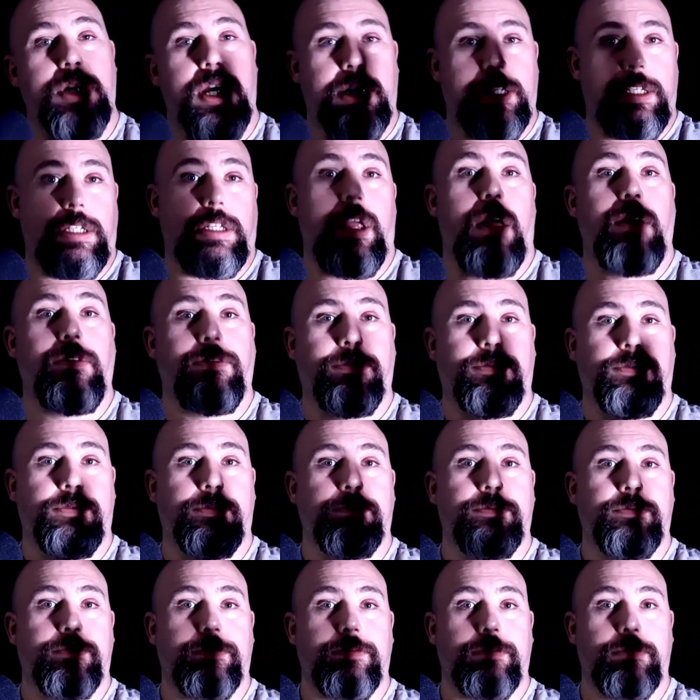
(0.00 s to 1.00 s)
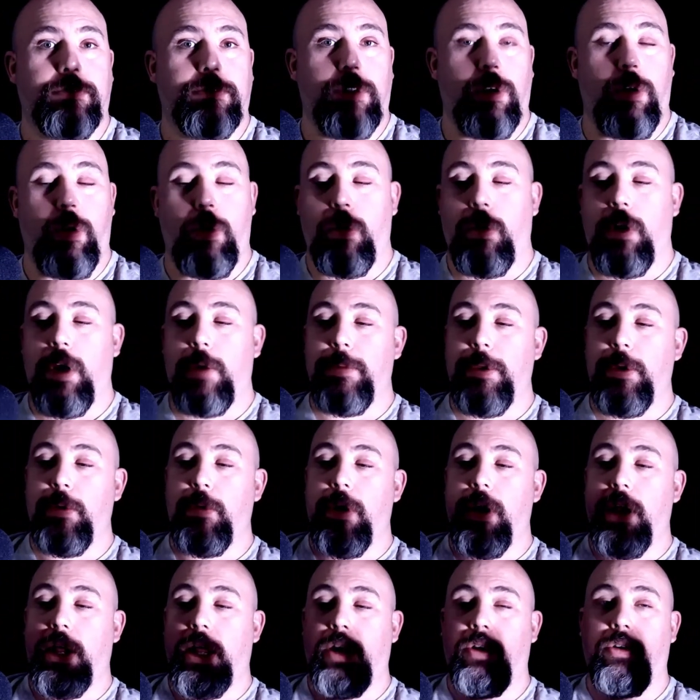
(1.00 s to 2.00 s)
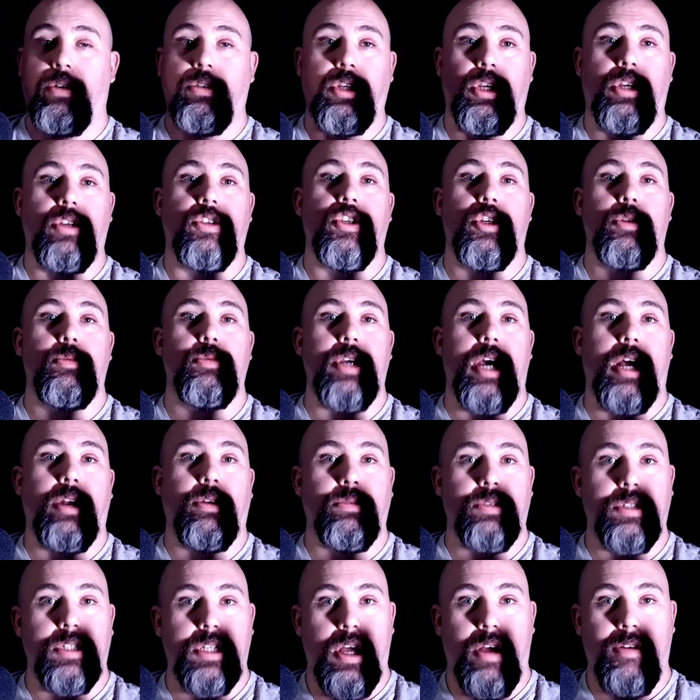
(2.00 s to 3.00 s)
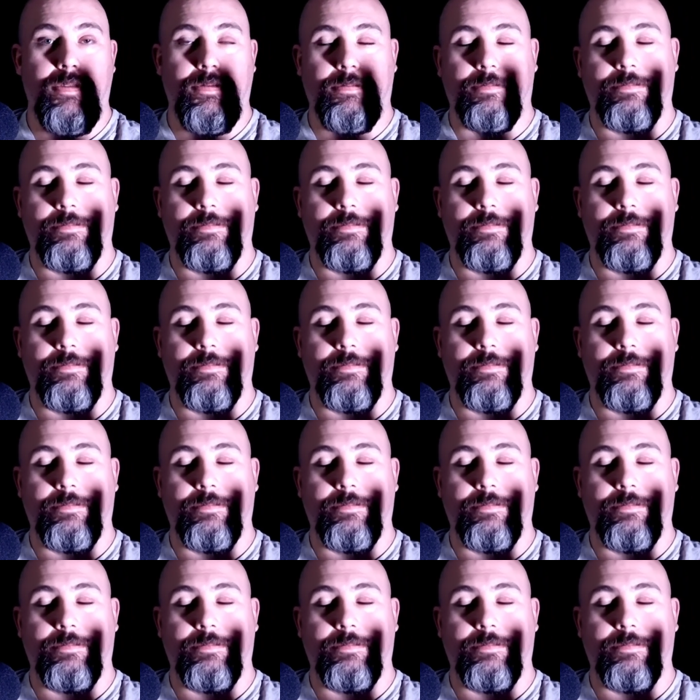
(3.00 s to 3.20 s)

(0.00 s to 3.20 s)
stuff or I'd be working on YouTube channel stuff.